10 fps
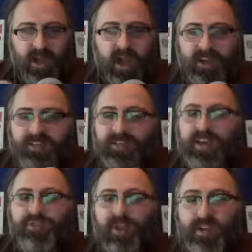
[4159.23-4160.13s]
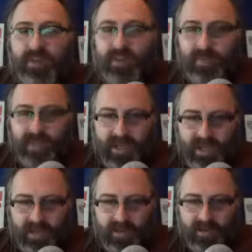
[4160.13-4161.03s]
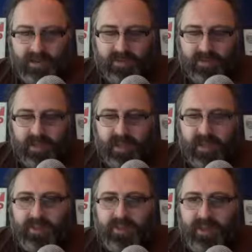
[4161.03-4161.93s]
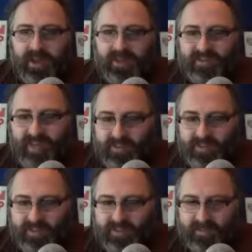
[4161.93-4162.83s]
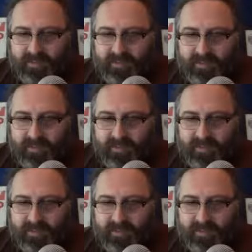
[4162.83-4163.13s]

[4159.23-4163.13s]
I said right at the beginning that my senses